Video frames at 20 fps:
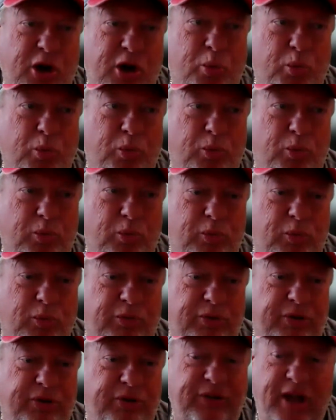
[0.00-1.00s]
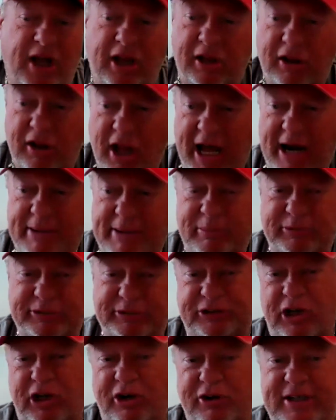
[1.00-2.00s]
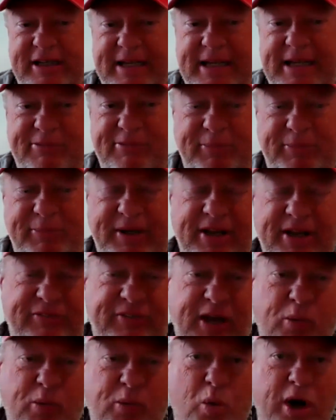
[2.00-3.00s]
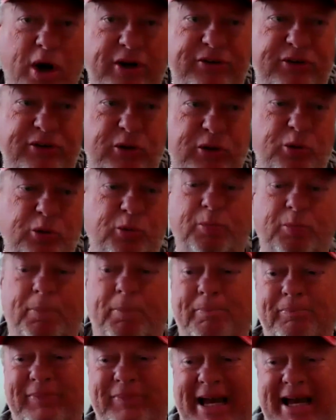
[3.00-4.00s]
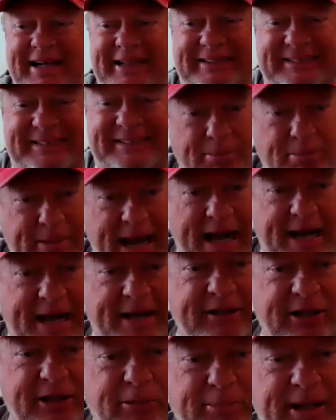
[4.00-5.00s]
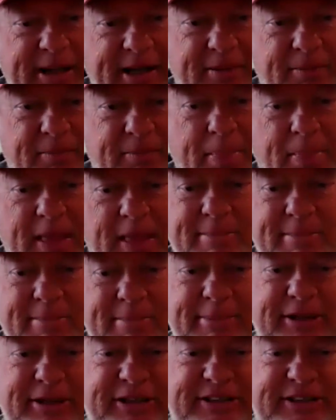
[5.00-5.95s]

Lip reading: know, a lot of people start teams because they want to kind of step back a little bit and maybe